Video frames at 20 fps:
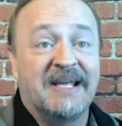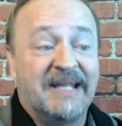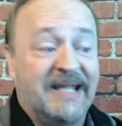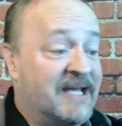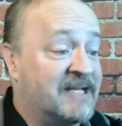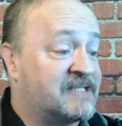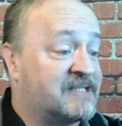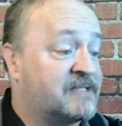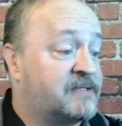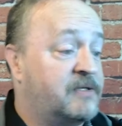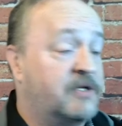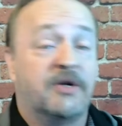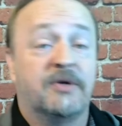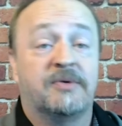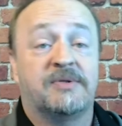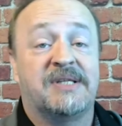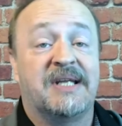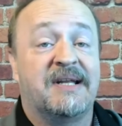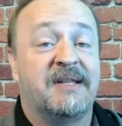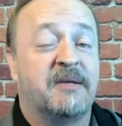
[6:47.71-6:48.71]
Yes, you
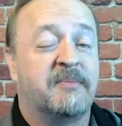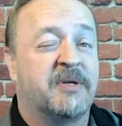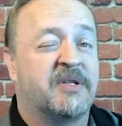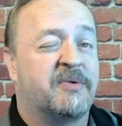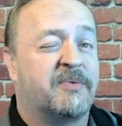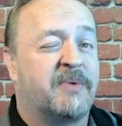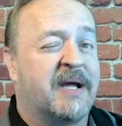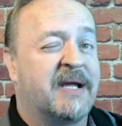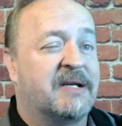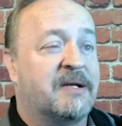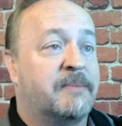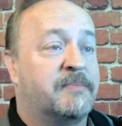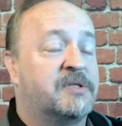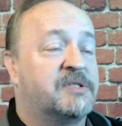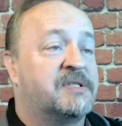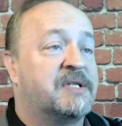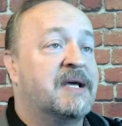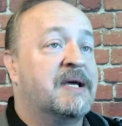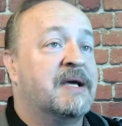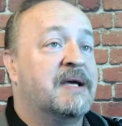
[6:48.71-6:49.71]
don't see anything but the rank
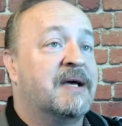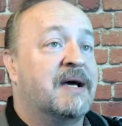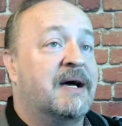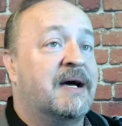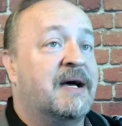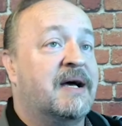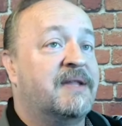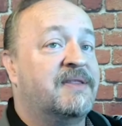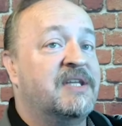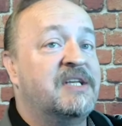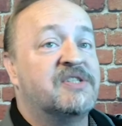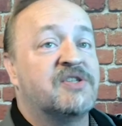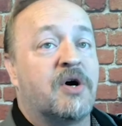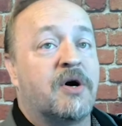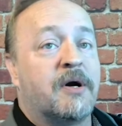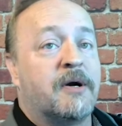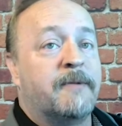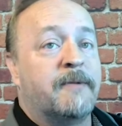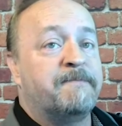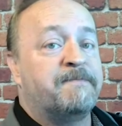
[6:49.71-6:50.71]
numbers. Uh, these
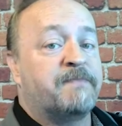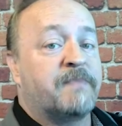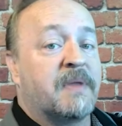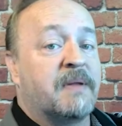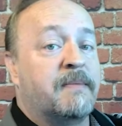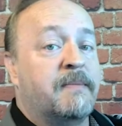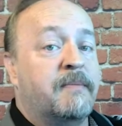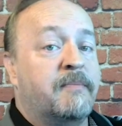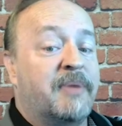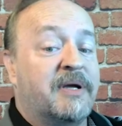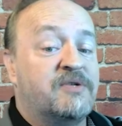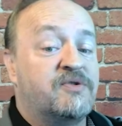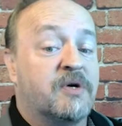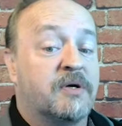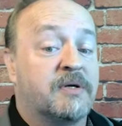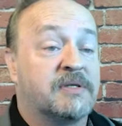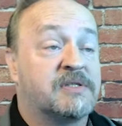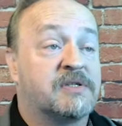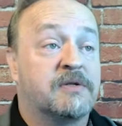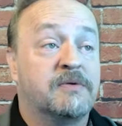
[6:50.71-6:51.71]
are mm,
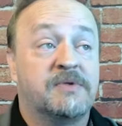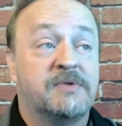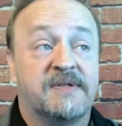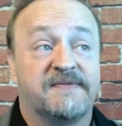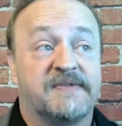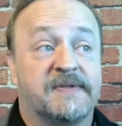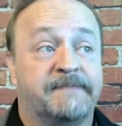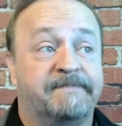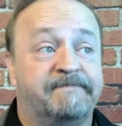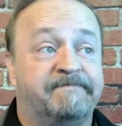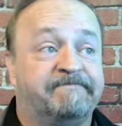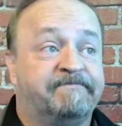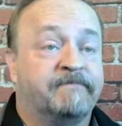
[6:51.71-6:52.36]
Patreon exclusives.